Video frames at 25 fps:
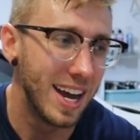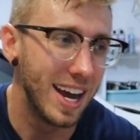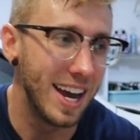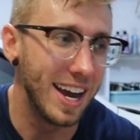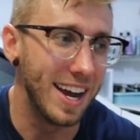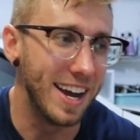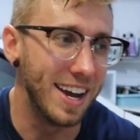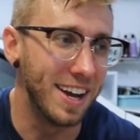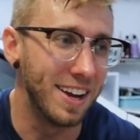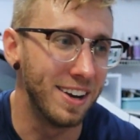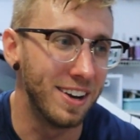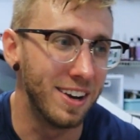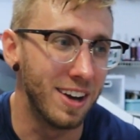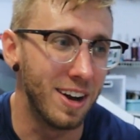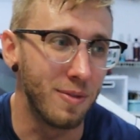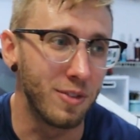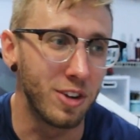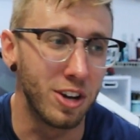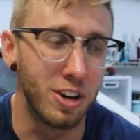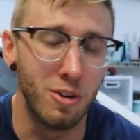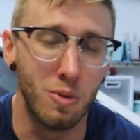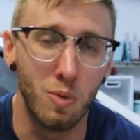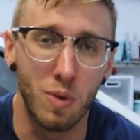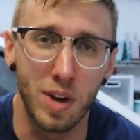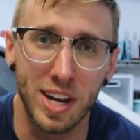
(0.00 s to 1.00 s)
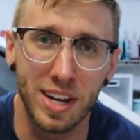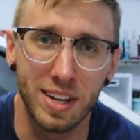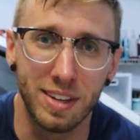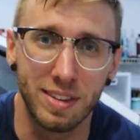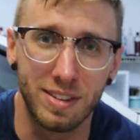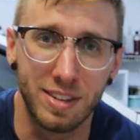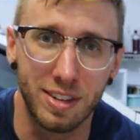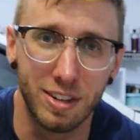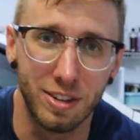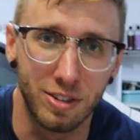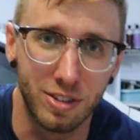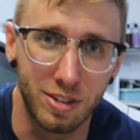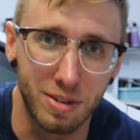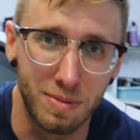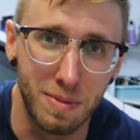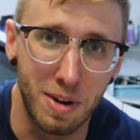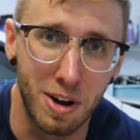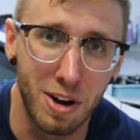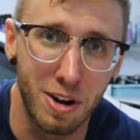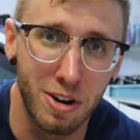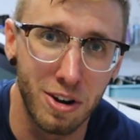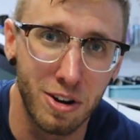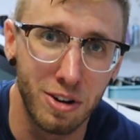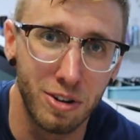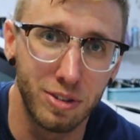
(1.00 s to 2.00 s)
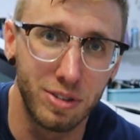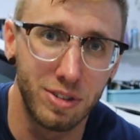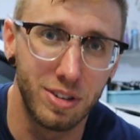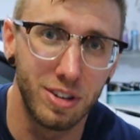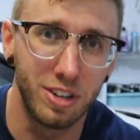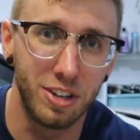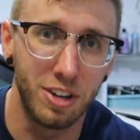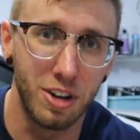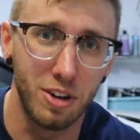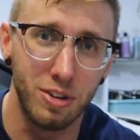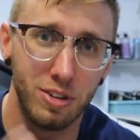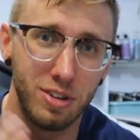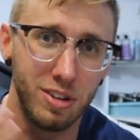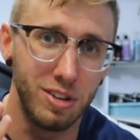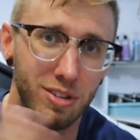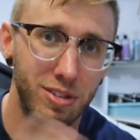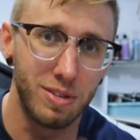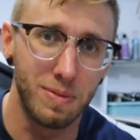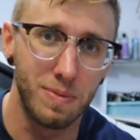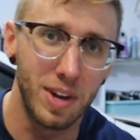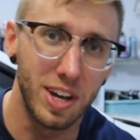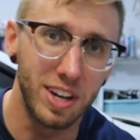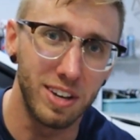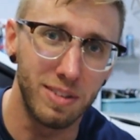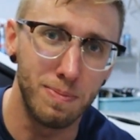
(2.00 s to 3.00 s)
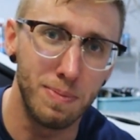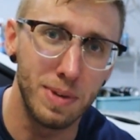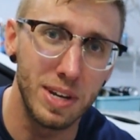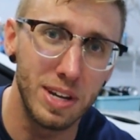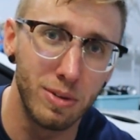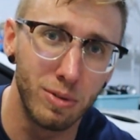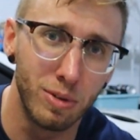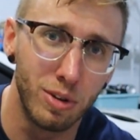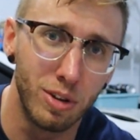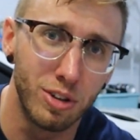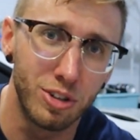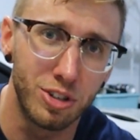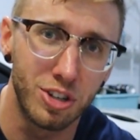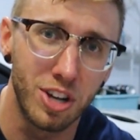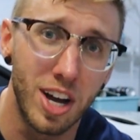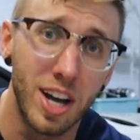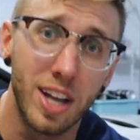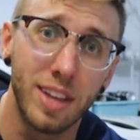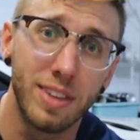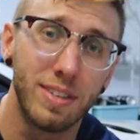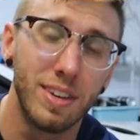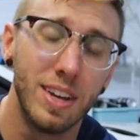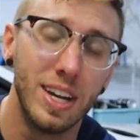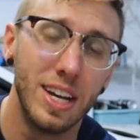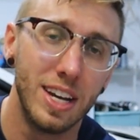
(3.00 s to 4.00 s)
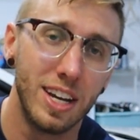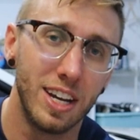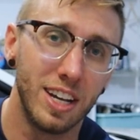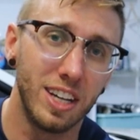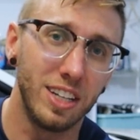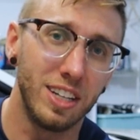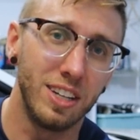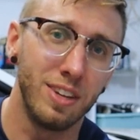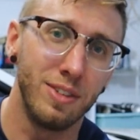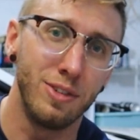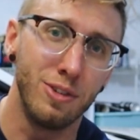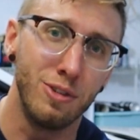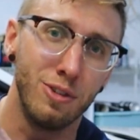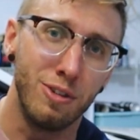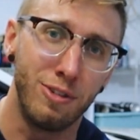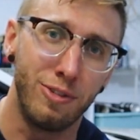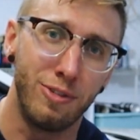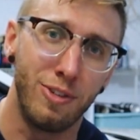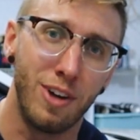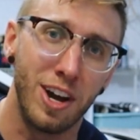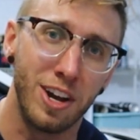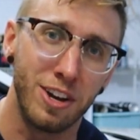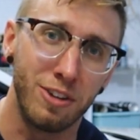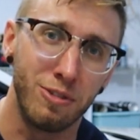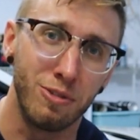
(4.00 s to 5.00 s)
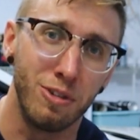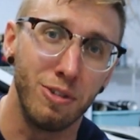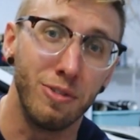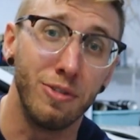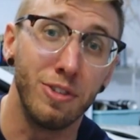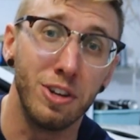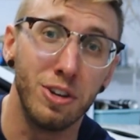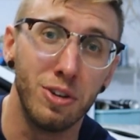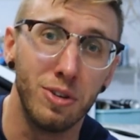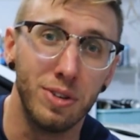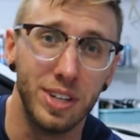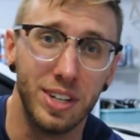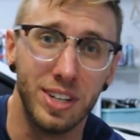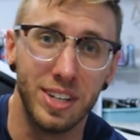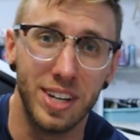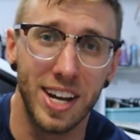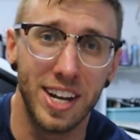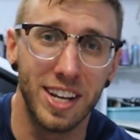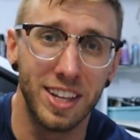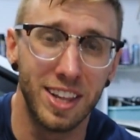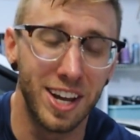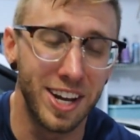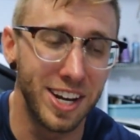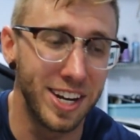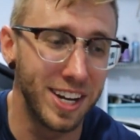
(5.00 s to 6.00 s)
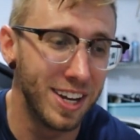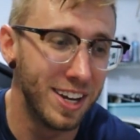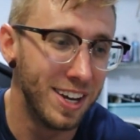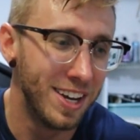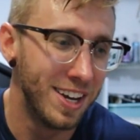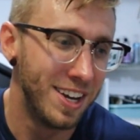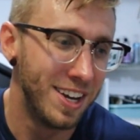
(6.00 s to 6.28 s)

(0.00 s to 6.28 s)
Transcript: and I'm gonna wait until tomorrow to go do some nice B-roll shots and give you a final review in daylight.